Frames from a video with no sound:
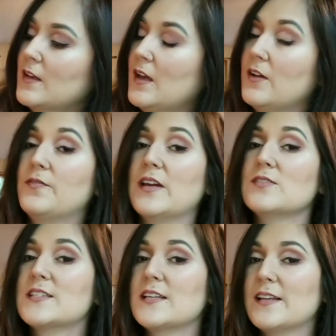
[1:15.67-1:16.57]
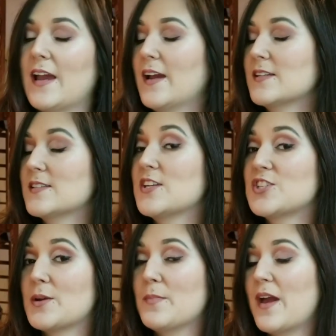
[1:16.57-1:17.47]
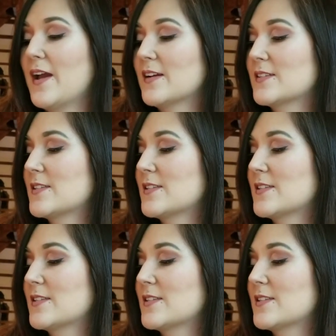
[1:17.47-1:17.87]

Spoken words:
I found it at TJ Maxx.